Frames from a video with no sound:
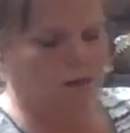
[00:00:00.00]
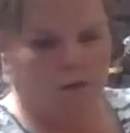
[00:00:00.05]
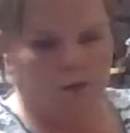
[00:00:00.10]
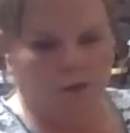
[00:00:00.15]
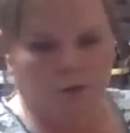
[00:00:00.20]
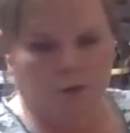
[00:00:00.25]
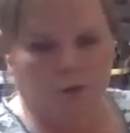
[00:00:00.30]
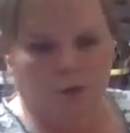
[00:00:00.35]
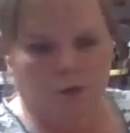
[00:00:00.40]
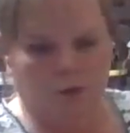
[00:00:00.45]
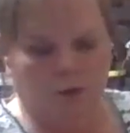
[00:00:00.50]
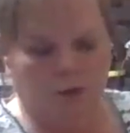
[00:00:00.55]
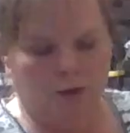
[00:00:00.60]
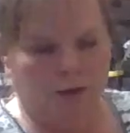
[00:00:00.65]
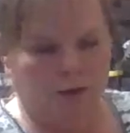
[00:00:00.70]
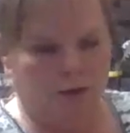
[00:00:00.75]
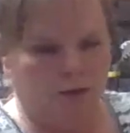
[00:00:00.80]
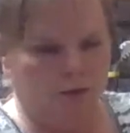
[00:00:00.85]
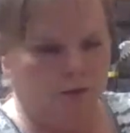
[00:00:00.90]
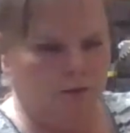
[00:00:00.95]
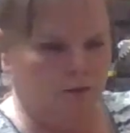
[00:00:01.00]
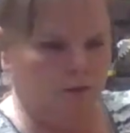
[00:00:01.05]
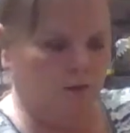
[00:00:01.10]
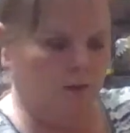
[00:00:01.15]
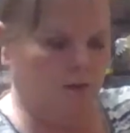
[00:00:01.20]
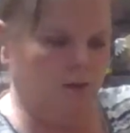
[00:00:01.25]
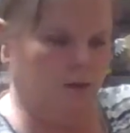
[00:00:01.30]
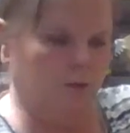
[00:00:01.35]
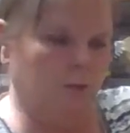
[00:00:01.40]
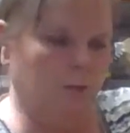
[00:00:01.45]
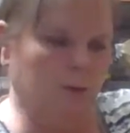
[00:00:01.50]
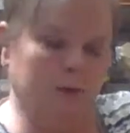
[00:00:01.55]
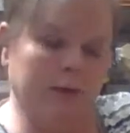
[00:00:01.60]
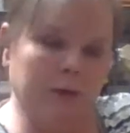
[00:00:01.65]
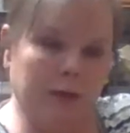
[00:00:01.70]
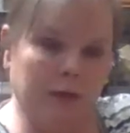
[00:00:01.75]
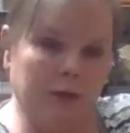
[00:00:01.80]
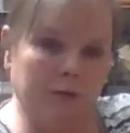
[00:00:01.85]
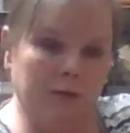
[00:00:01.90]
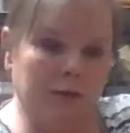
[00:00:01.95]
to do a
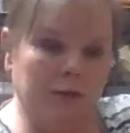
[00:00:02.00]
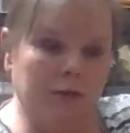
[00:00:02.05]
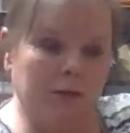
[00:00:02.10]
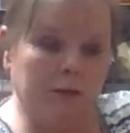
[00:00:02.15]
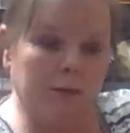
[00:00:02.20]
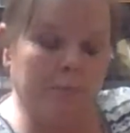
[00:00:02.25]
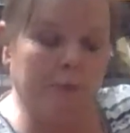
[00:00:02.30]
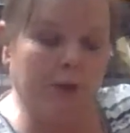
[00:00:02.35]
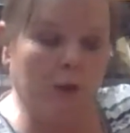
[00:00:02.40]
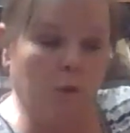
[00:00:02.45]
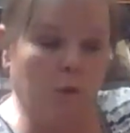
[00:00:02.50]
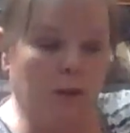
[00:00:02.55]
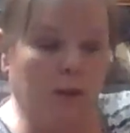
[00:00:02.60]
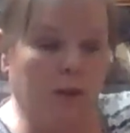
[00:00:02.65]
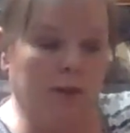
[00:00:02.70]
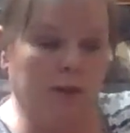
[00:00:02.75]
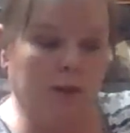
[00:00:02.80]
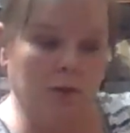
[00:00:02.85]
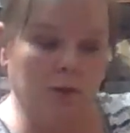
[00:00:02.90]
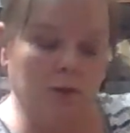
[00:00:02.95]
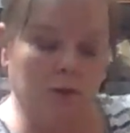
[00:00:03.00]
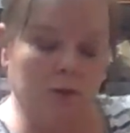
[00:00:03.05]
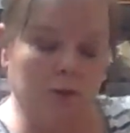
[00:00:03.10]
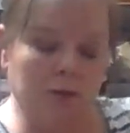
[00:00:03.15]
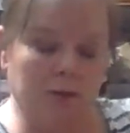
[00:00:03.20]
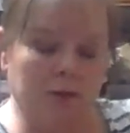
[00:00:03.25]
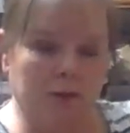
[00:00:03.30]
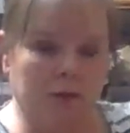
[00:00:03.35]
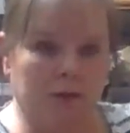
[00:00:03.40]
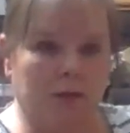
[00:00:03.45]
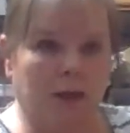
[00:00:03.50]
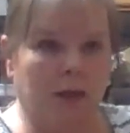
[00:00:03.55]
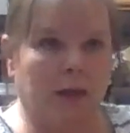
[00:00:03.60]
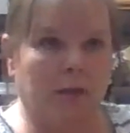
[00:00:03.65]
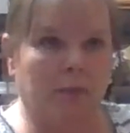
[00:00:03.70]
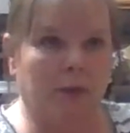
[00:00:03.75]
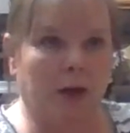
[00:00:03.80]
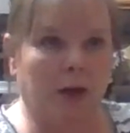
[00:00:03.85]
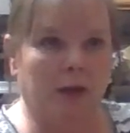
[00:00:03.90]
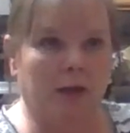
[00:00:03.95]
sprig of it, but what I do is
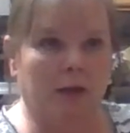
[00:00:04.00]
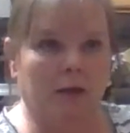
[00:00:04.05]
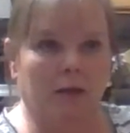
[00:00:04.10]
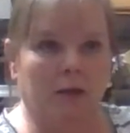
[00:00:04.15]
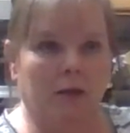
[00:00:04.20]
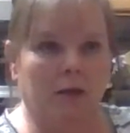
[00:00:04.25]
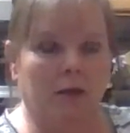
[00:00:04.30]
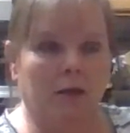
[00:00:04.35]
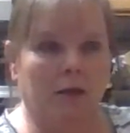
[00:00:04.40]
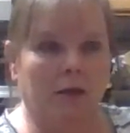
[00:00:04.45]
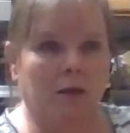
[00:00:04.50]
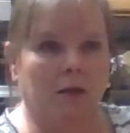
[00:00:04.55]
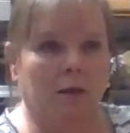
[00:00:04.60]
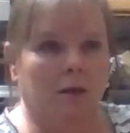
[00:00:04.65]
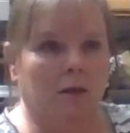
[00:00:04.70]
I buy the